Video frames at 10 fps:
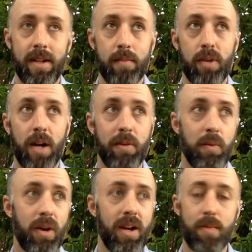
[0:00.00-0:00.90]
probably
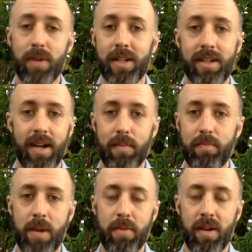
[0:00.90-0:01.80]
where he picked it up,
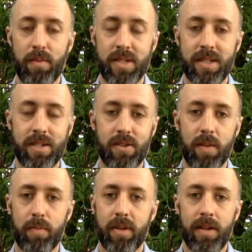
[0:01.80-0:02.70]
maybe on a business
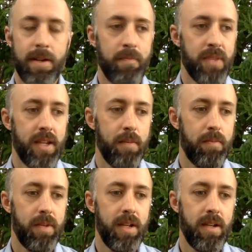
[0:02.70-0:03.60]
trip,
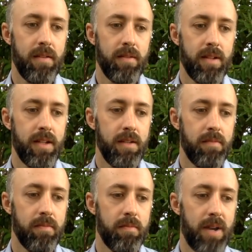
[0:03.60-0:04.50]
he
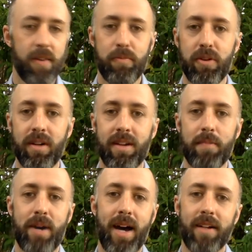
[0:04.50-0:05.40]
might have put it in a
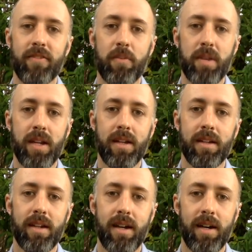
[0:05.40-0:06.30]
pile for
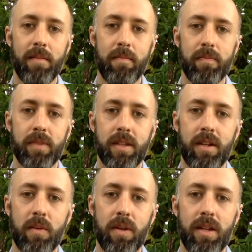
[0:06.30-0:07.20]
me,
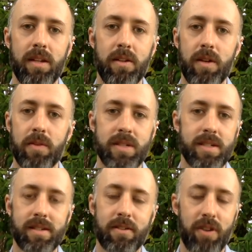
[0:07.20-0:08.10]
when he knew he
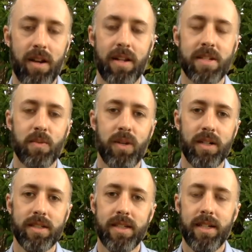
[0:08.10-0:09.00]
was creating his
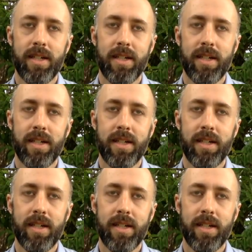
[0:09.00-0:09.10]
will.